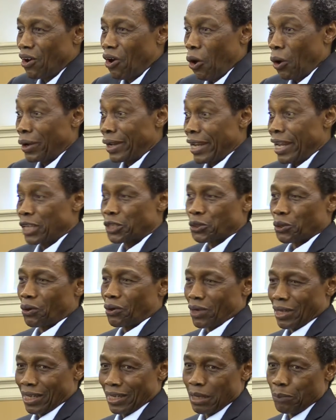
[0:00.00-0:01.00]
on nature
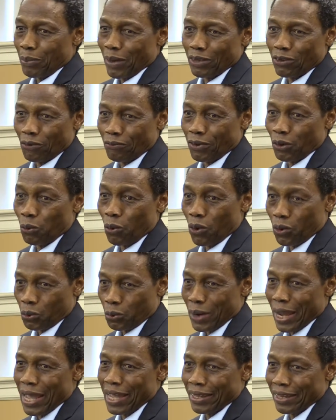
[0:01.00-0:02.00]
in the part of the world
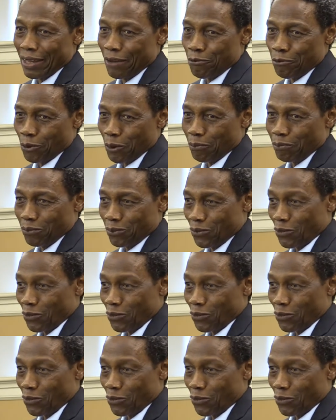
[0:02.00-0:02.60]
where I came from.